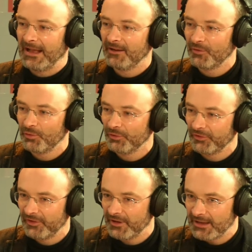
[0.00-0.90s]
And of
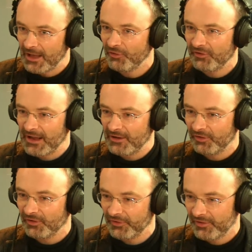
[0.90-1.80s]
course, the
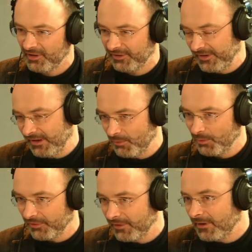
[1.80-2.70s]
negotiation started. It
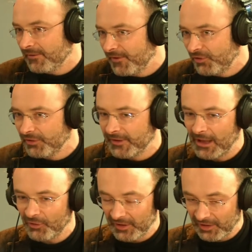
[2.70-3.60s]
wasn't an official
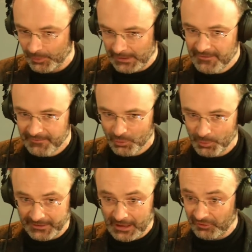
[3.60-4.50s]
negotiation, but an
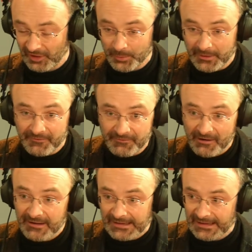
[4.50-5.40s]
informal negotiation, became
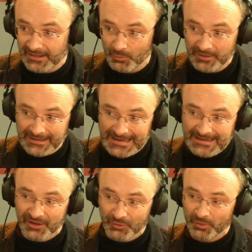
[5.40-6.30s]
very clear that what the
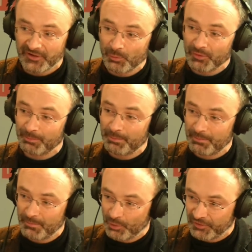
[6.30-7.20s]
Indians wanted was
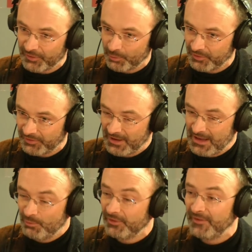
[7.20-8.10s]

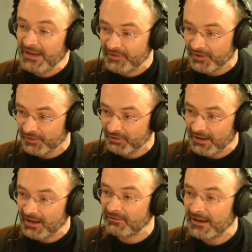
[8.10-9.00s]
visas,
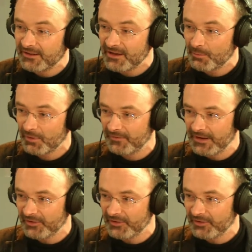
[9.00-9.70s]
a greater number of